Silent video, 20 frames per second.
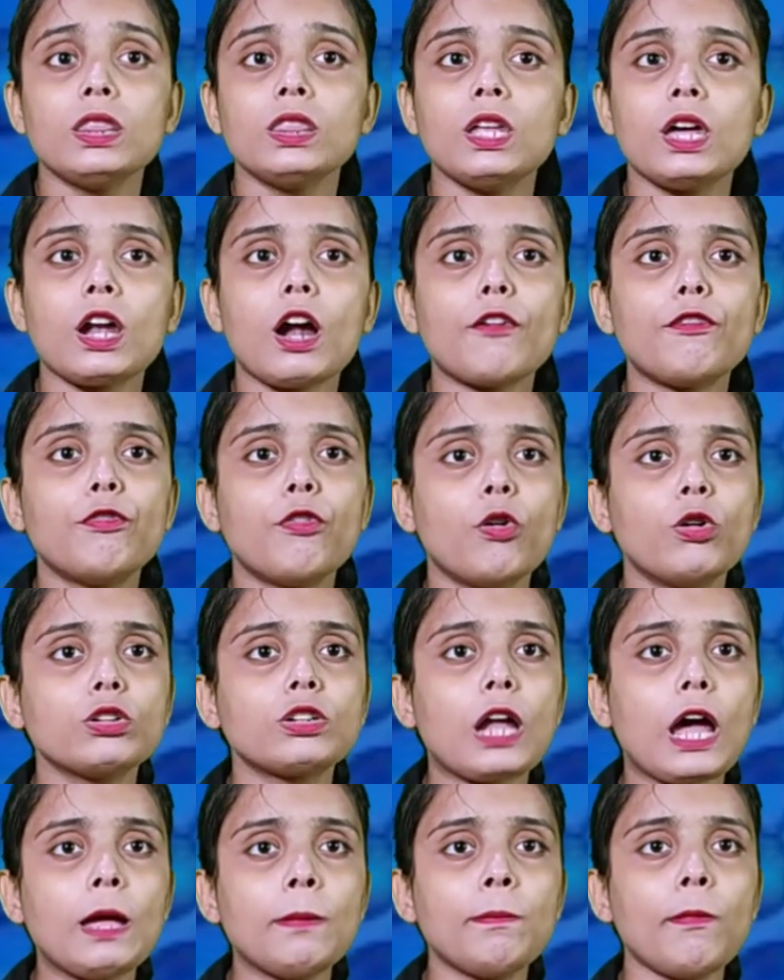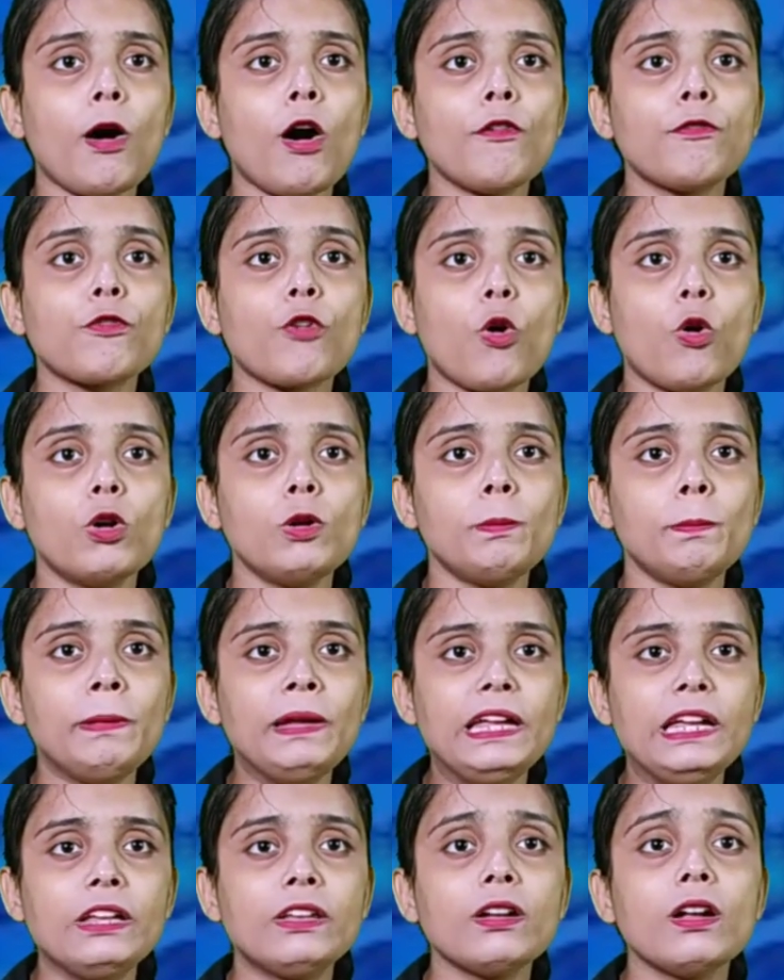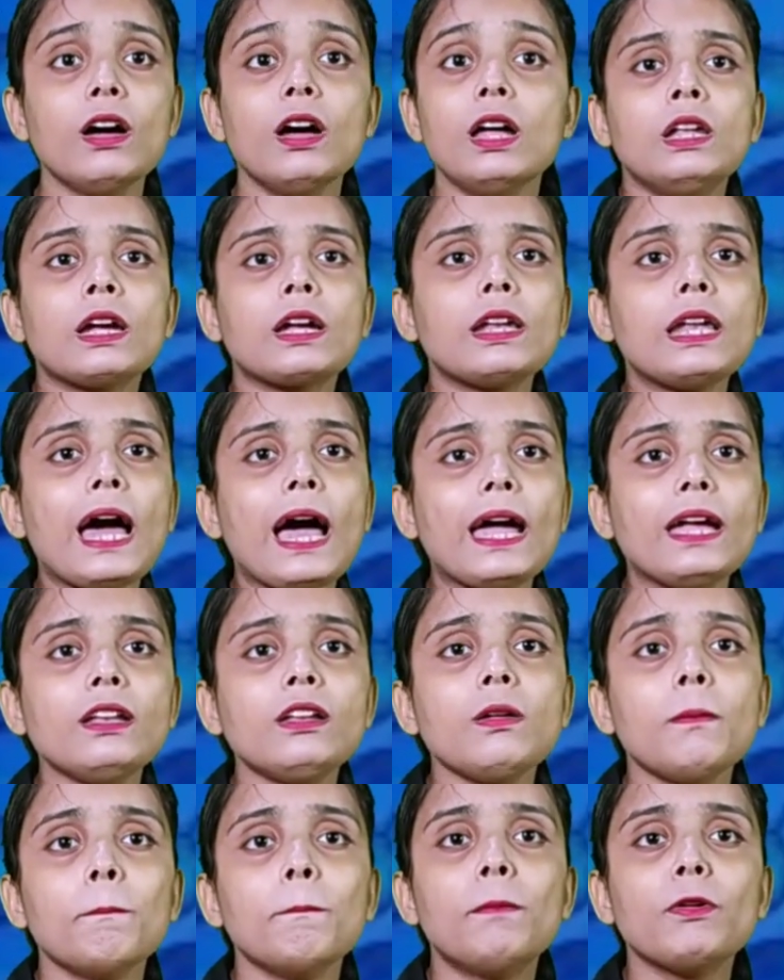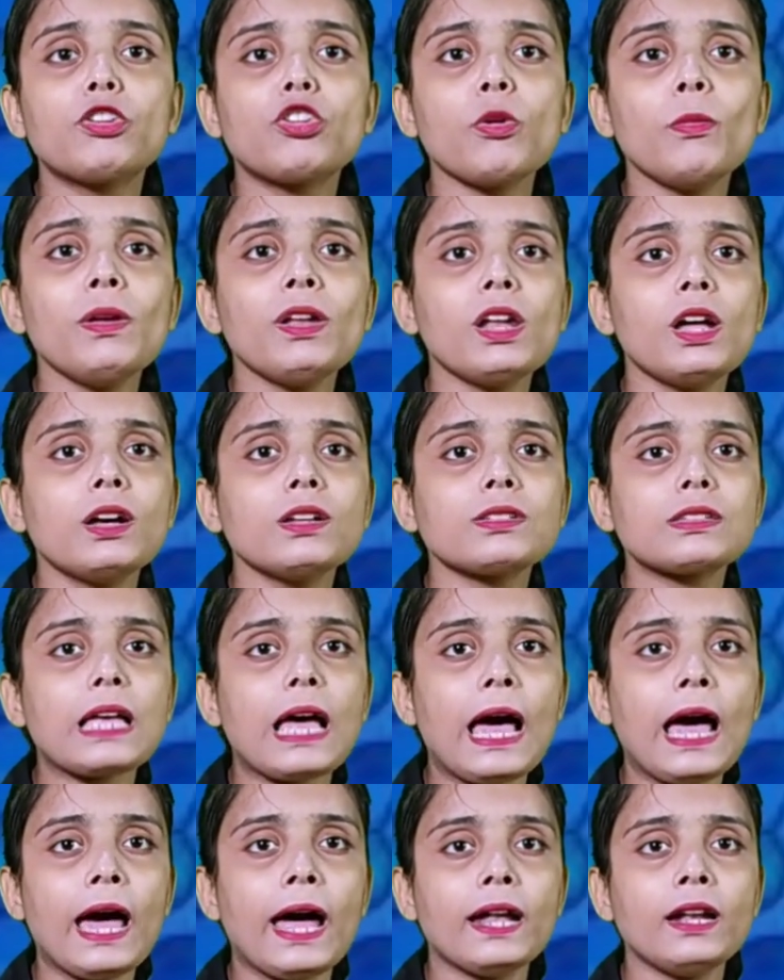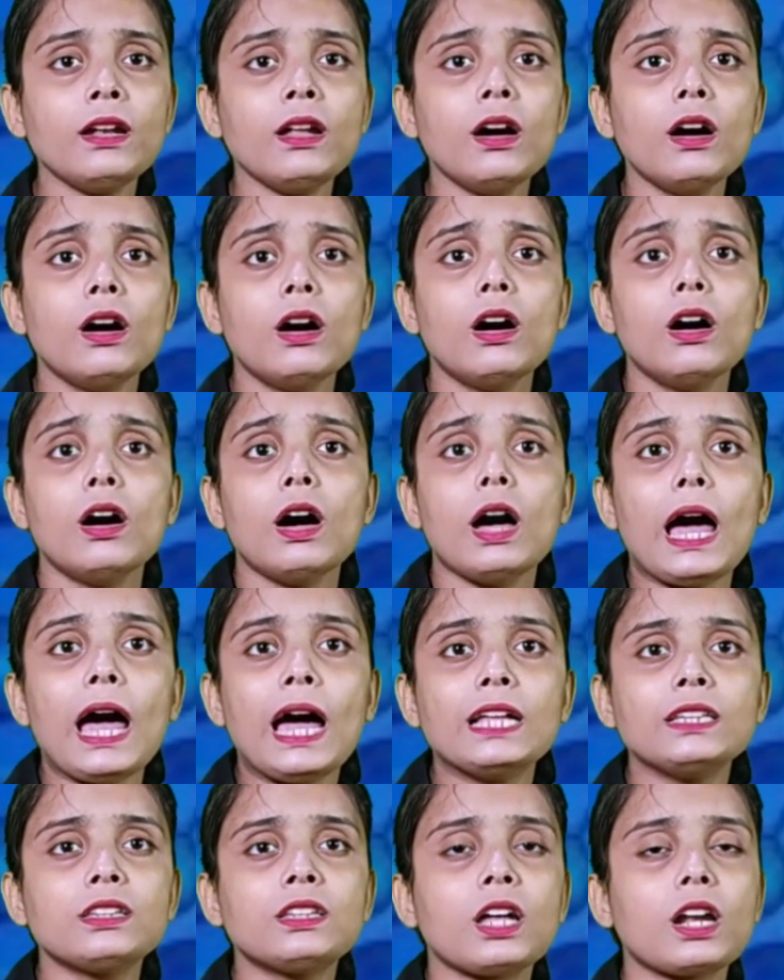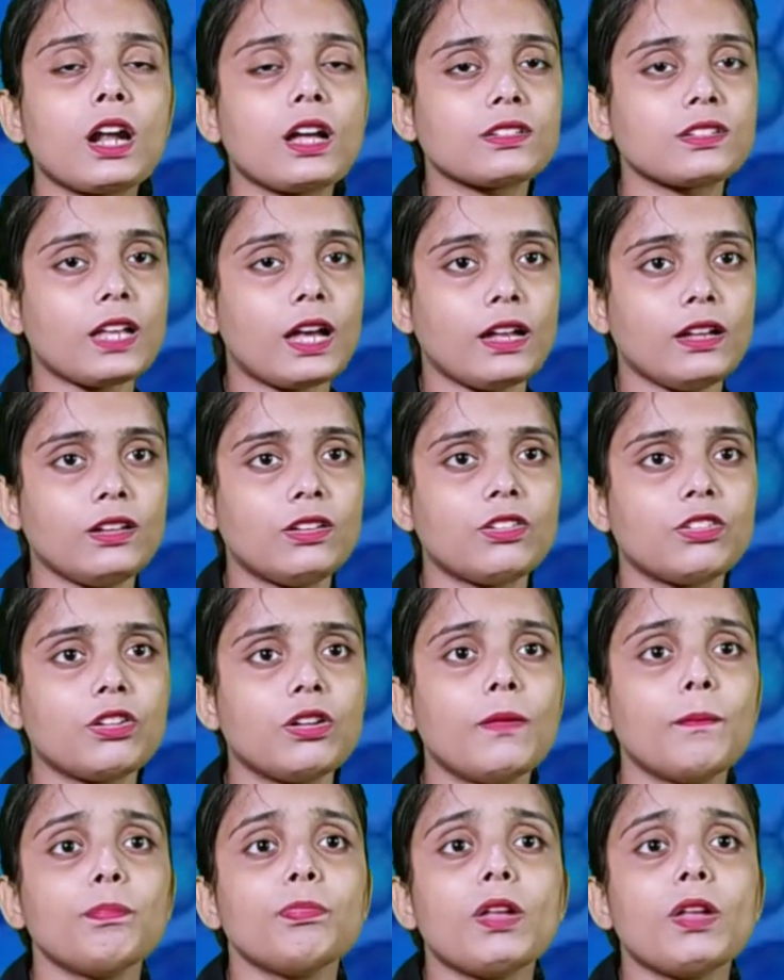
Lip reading: There are four types of coal: peat, lignite, bituminous, and anthracite.